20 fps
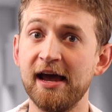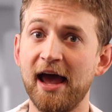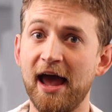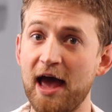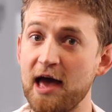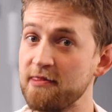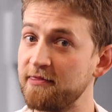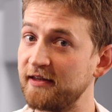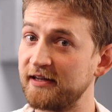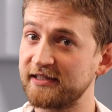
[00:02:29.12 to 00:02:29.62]

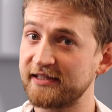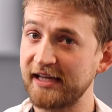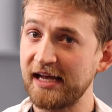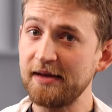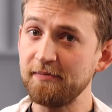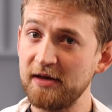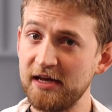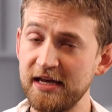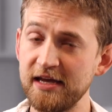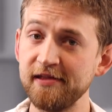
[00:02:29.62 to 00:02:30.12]
And the
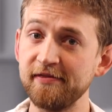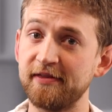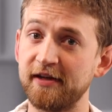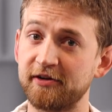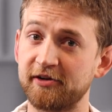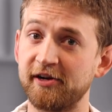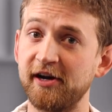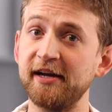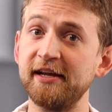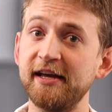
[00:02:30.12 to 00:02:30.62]
same heat
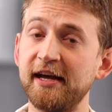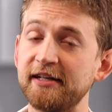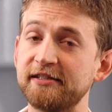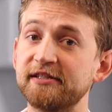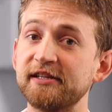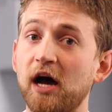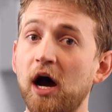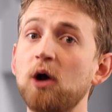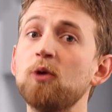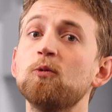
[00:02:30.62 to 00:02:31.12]
that
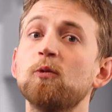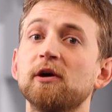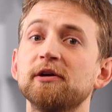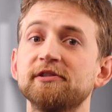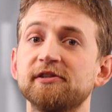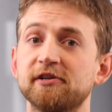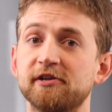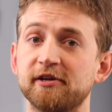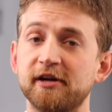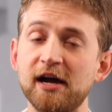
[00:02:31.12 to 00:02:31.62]
radiates
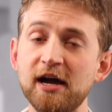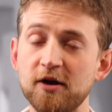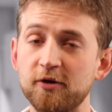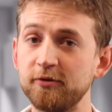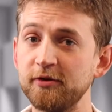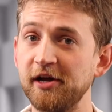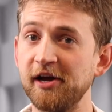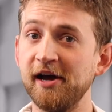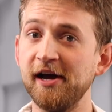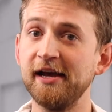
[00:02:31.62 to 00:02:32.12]
outwards and
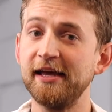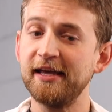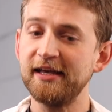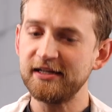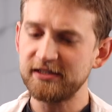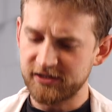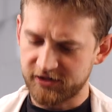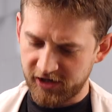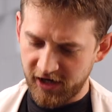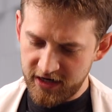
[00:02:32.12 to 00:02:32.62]
around
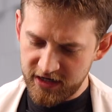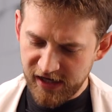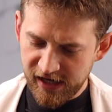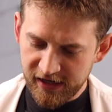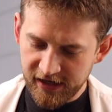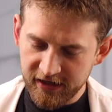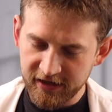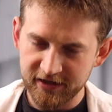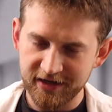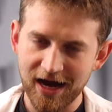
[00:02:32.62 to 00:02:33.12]
is
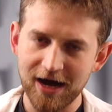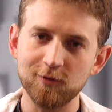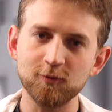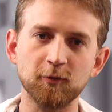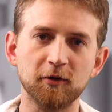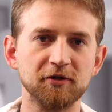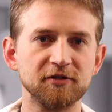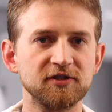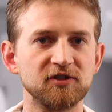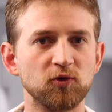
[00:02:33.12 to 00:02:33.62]
radiating
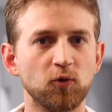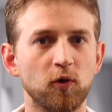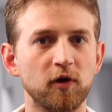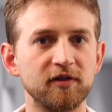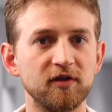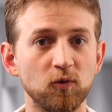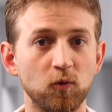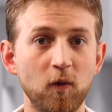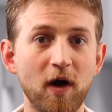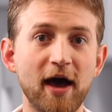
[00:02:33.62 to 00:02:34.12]
downwards
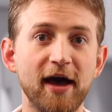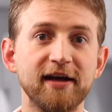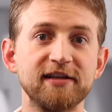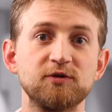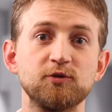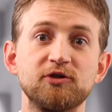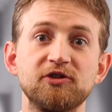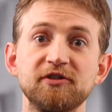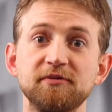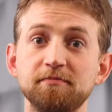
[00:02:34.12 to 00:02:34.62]
toward the wax,
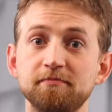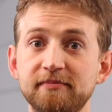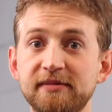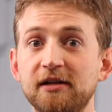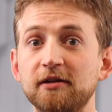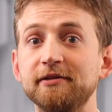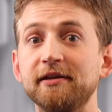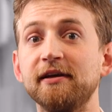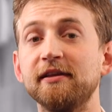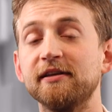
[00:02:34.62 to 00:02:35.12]
which is
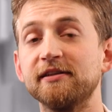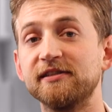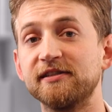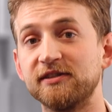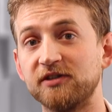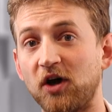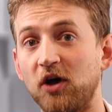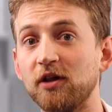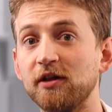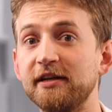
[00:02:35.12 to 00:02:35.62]
melting the
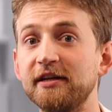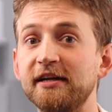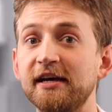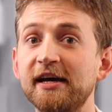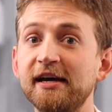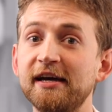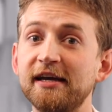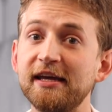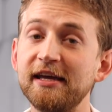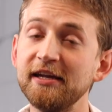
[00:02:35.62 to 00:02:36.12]
solid
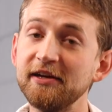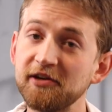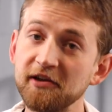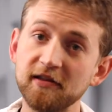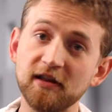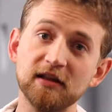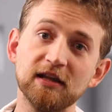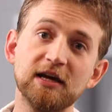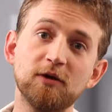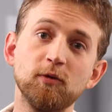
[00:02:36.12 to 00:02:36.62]
into
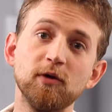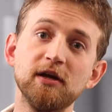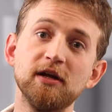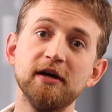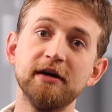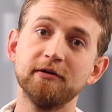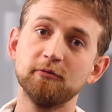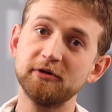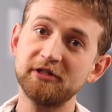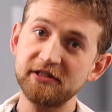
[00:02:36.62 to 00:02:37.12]
the liquid,
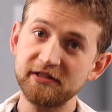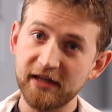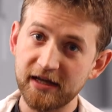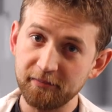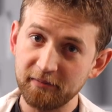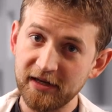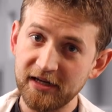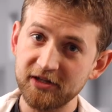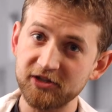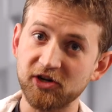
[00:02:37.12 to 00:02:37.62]
which is
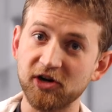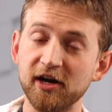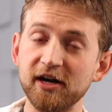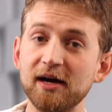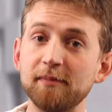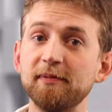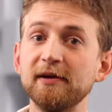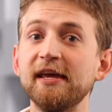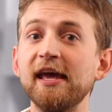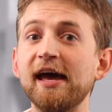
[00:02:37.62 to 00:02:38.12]
then being drawn
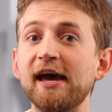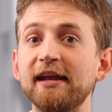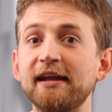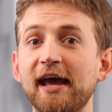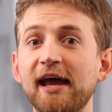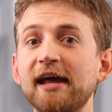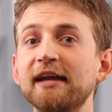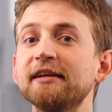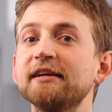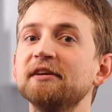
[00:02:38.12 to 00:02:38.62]
up again
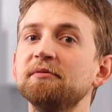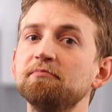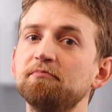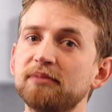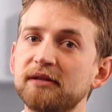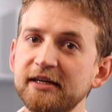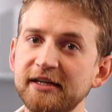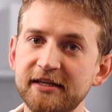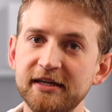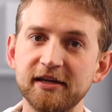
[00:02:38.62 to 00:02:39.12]
and
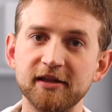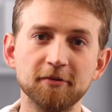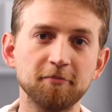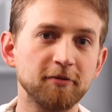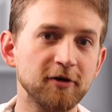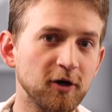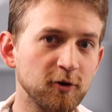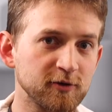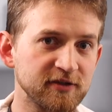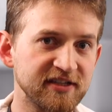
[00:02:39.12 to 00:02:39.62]
completing the
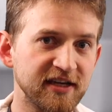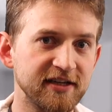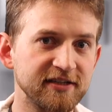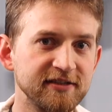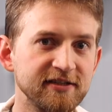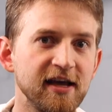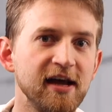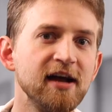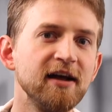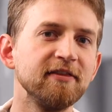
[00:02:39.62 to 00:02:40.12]
process.